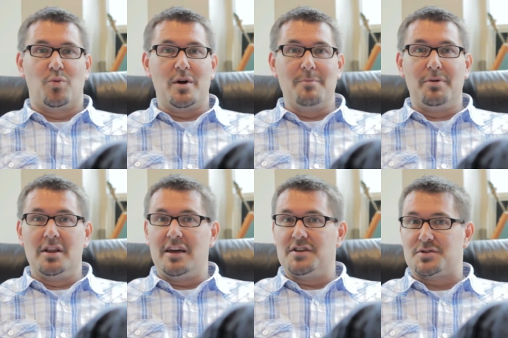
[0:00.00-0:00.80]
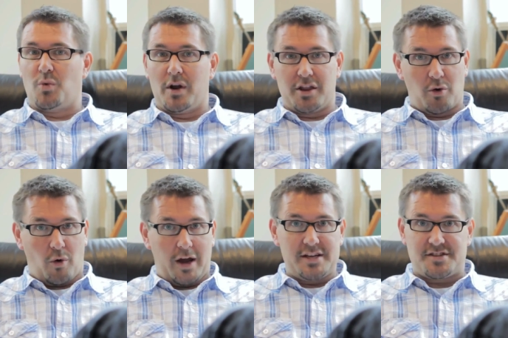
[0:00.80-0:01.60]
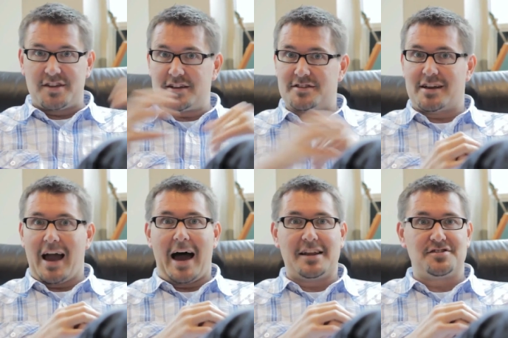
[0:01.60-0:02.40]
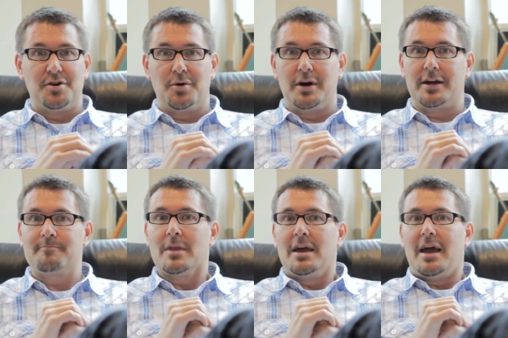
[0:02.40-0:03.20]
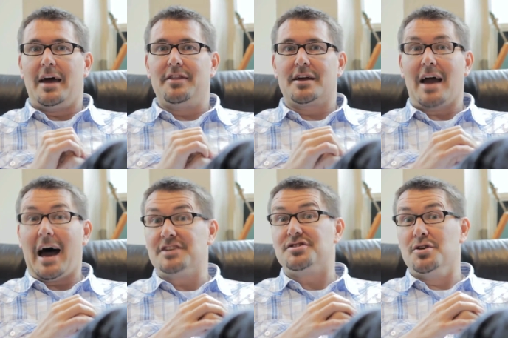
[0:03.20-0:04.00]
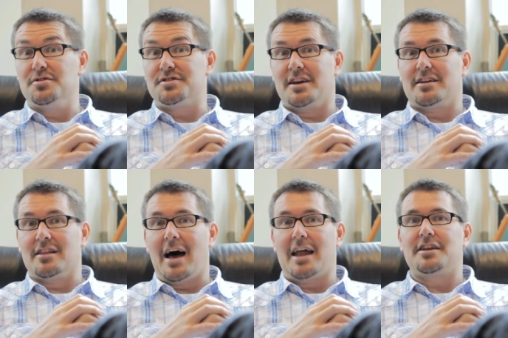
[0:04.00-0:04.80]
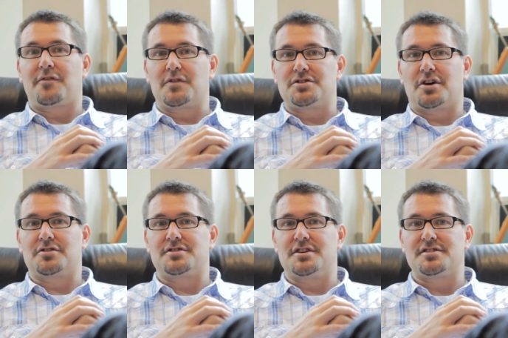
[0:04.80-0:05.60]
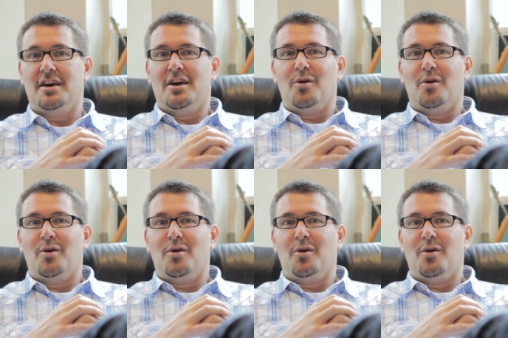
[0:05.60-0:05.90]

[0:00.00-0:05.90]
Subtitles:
We believe it's one of the greatest things that God is doing, and that God has used it in a lot of different churches.